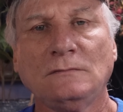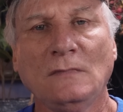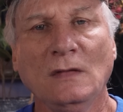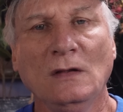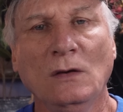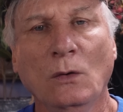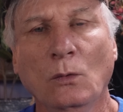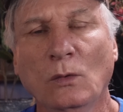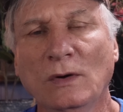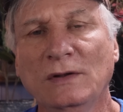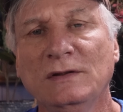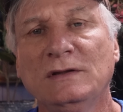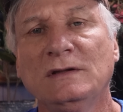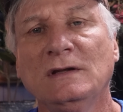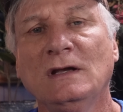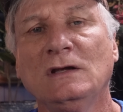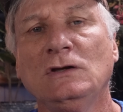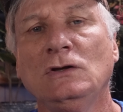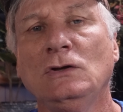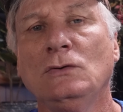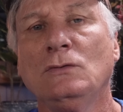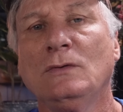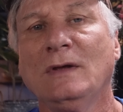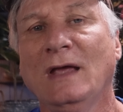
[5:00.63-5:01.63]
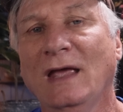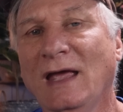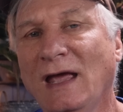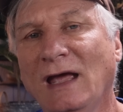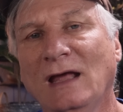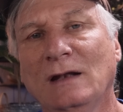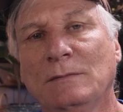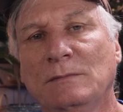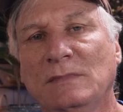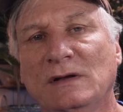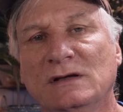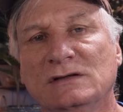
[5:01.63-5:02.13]
And one thing you
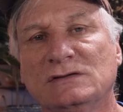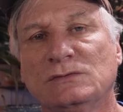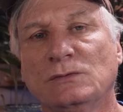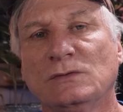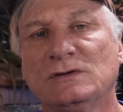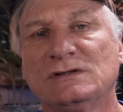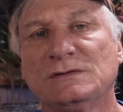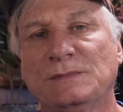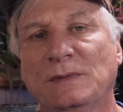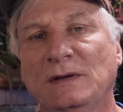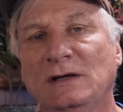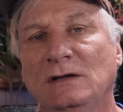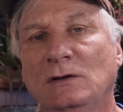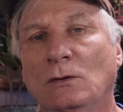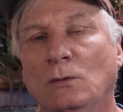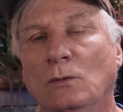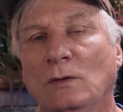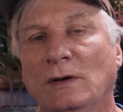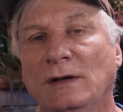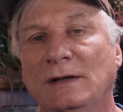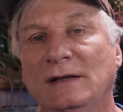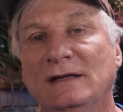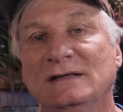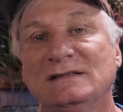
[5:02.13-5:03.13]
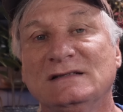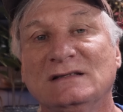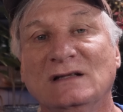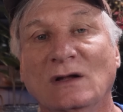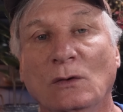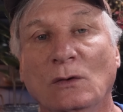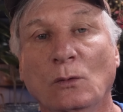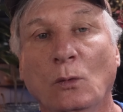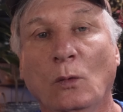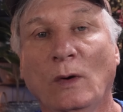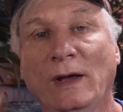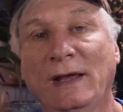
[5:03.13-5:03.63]
can't miss with Speed Queen is
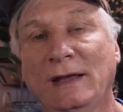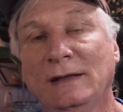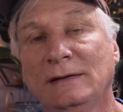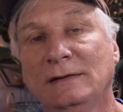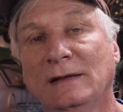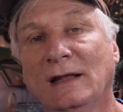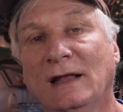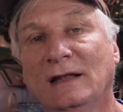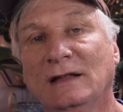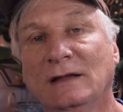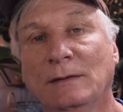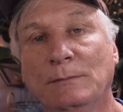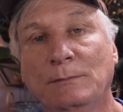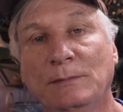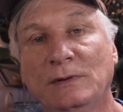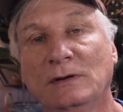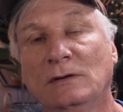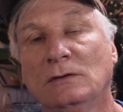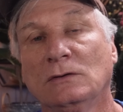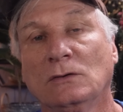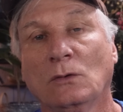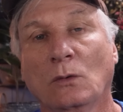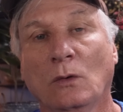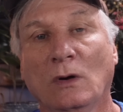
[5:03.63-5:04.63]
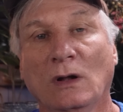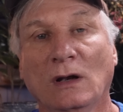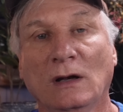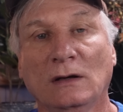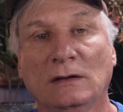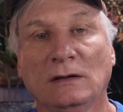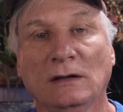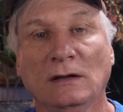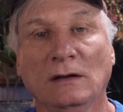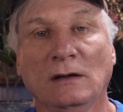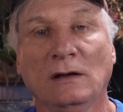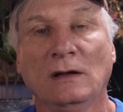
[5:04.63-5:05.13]
the weight and the build
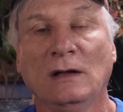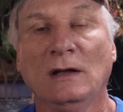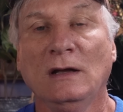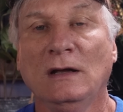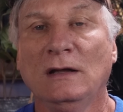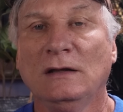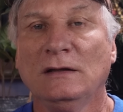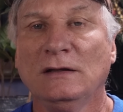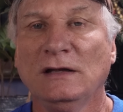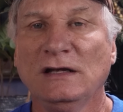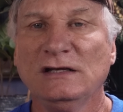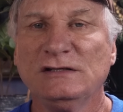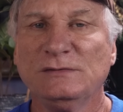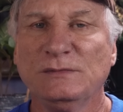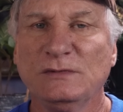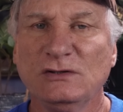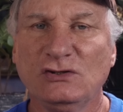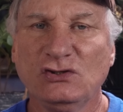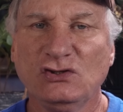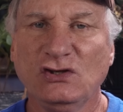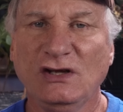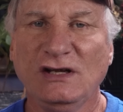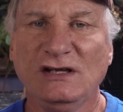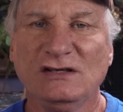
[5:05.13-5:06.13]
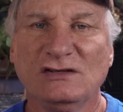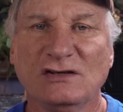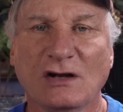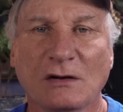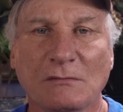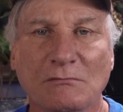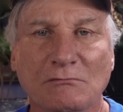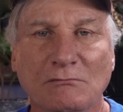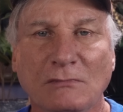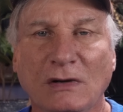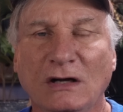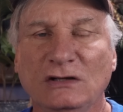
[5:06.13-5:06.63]
quality. These machines are
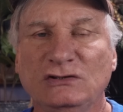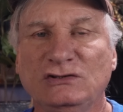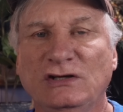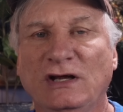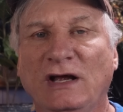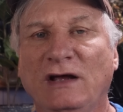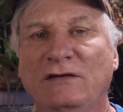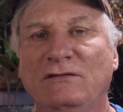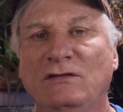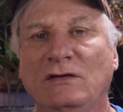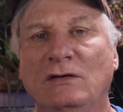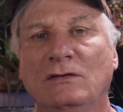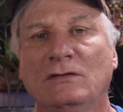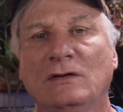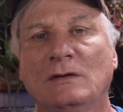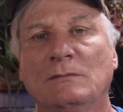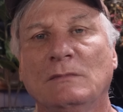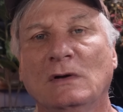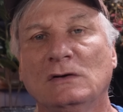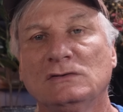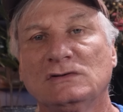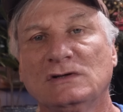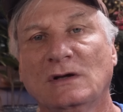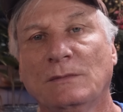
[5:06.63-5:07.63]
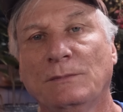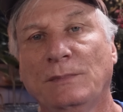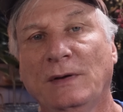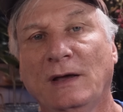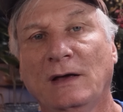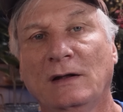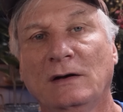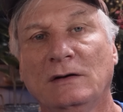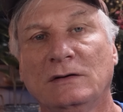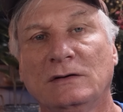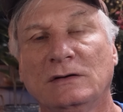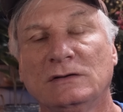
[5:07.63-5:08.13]
much heavier than most
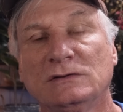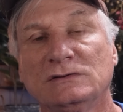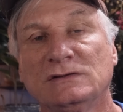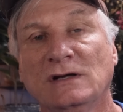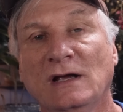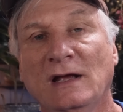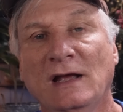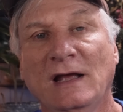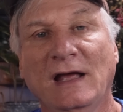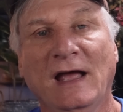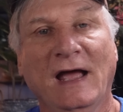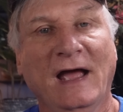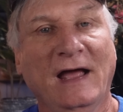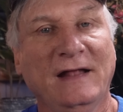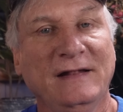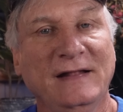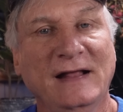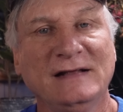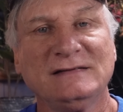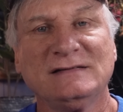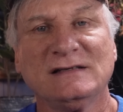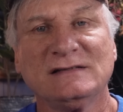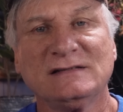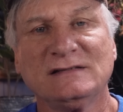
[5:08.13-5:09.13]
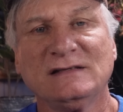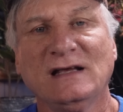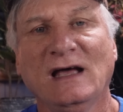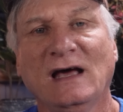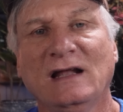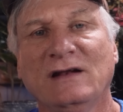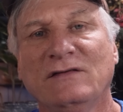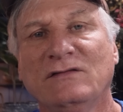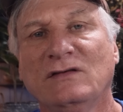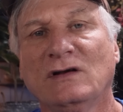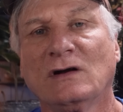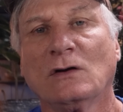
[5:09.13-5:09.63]
competitors, and that's a
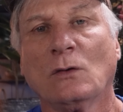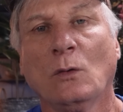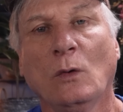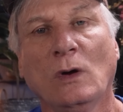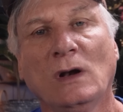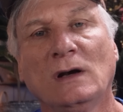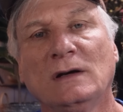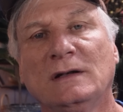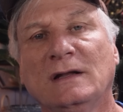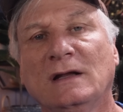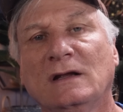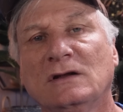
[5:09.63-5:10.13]
sign of their quality